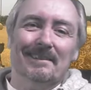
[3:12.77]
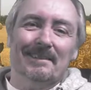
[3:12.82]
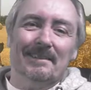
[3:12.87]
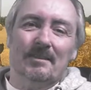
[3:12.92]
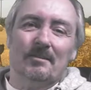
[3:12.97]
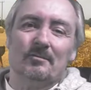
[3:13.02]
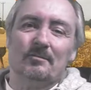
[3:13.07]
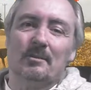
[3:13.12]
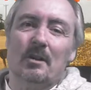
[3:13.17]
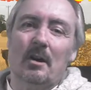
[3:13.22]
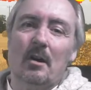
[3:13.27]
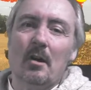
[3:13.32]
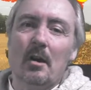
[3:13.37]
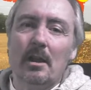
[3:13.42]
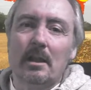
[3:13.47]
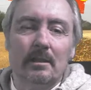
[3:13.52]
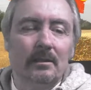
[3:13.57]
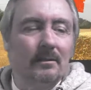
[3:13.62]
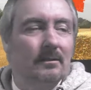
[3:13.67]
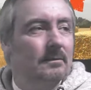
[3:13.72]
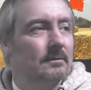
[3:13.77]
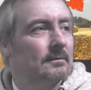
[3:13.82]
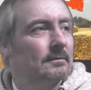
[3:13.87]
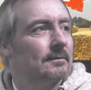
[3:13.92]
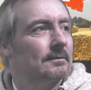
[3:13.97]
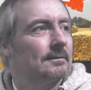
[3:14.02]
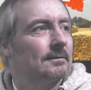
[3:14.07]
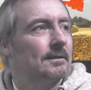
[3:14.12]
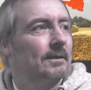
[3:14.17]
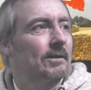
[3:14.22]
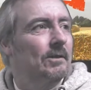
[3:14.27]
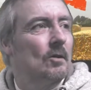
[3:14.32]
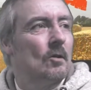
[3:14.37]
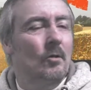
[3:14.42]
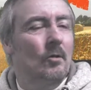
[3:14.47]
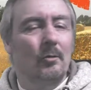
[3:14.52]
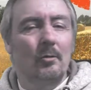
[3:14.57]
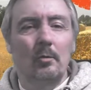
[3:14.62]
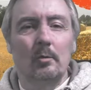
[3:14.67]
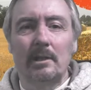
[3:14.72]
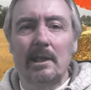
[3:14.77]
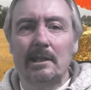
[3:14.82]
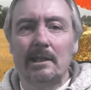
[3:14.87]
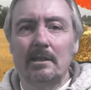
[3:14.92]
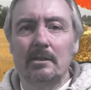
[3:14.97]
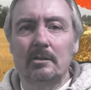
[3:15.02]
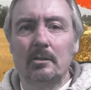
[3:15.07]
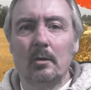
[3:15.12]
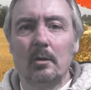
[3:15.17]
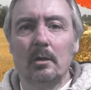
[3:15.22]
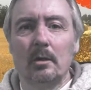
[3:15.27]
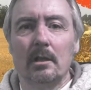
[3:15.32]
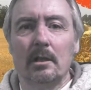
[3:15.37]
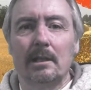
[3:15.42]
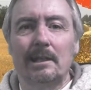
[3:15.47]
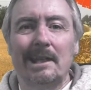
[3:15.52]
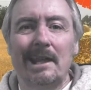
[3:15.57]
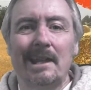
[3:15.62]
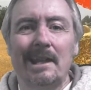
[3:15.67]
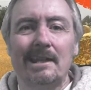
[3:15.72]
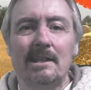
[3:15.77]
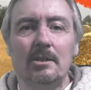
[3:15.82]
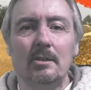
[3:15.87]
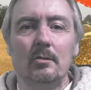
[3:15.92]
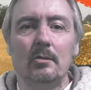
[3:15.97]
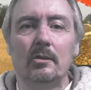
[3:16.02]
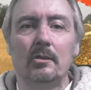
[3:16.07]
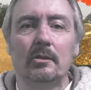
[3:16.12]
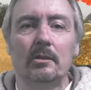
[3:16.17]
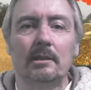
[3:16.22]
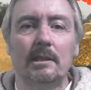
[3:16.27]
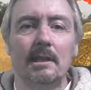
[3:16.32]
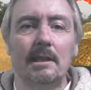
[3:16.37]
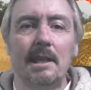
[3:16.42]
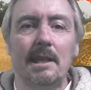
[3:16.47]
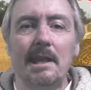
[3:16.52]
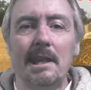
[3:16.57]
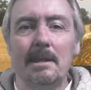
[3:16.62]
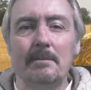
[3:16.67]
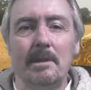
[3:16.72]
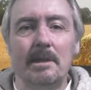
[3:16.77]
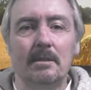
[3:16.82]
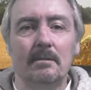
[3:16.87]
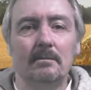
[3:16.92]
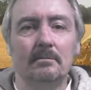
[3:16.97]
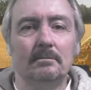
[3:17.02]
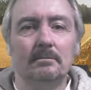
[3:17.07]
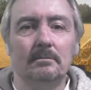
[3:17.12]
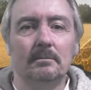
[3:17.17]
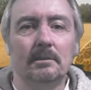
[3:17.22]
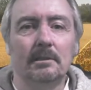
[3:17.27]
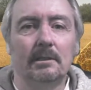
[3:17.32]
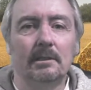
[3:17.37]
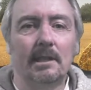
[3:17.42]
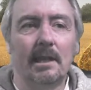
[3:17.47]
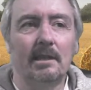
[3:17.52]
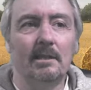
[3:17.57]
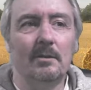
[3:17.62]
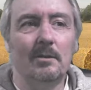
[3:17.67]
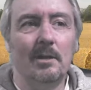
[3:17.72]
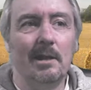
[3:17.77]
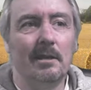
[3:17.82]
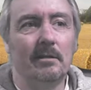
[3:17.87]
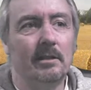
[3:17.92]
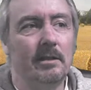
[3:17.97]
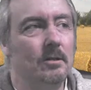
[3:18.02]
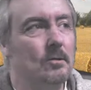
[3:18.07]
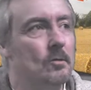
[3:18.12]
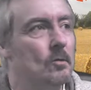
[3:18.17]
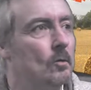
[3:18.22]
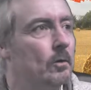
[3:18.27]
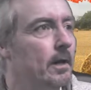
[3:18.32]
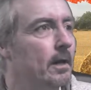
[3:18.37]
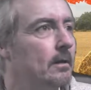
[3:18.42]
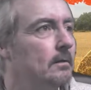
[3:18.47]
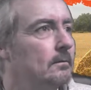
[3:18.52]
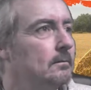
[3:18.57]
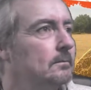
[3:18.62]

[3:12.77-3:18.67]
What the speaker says: Ryan, it's gone all down the toilet. Can you hear me? Can you hear any audio?